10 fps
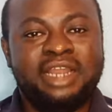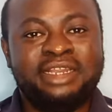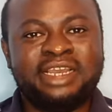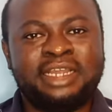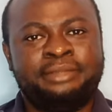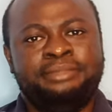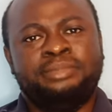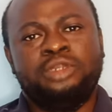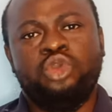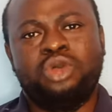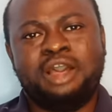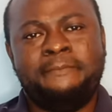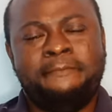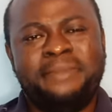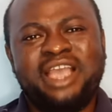And then you
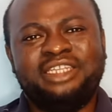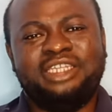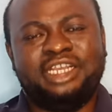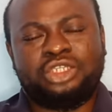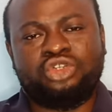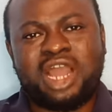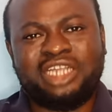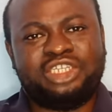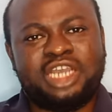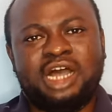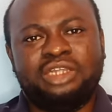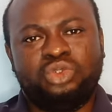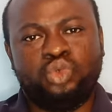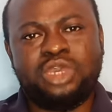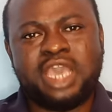can merge the structure
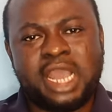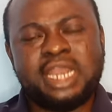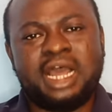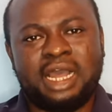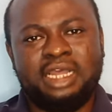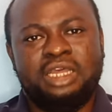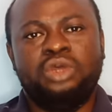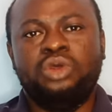together